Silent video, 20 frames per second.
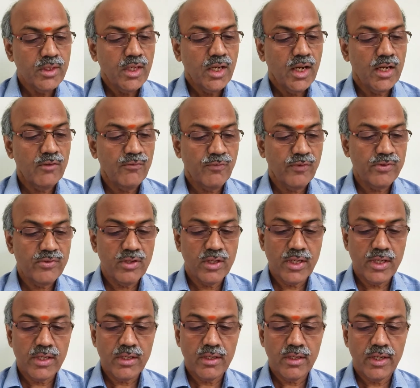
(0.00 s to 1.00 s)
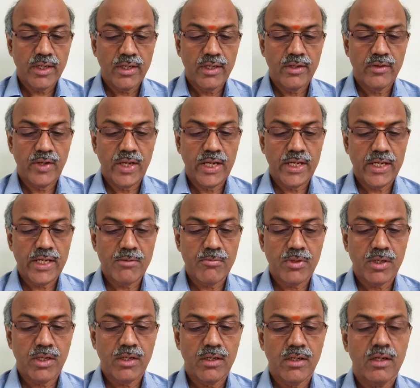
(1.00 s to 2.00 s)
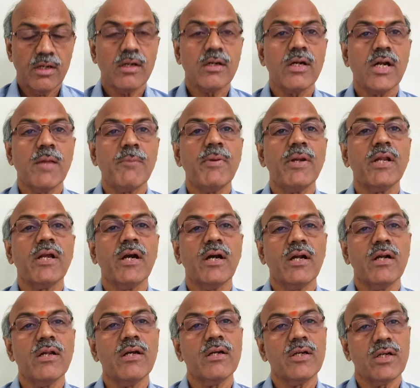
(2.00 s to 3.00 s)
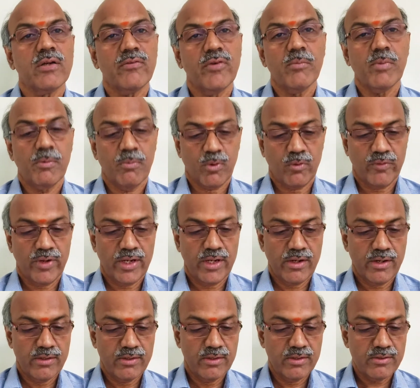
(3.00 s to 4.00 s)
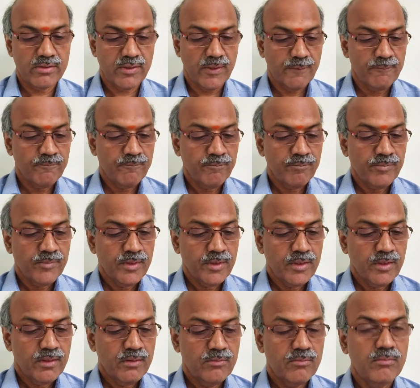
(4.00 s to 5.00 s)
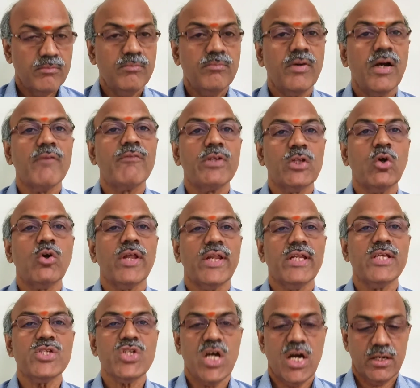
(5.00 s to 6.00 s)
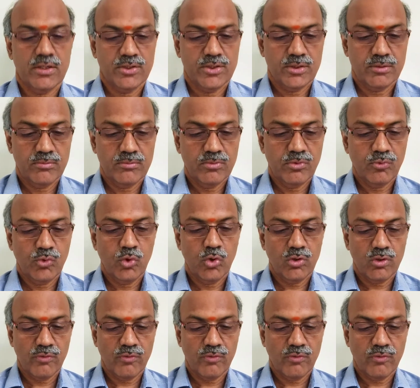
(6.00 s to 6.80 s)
and facility or ATM card or debit card will be provided in this without any charge. 4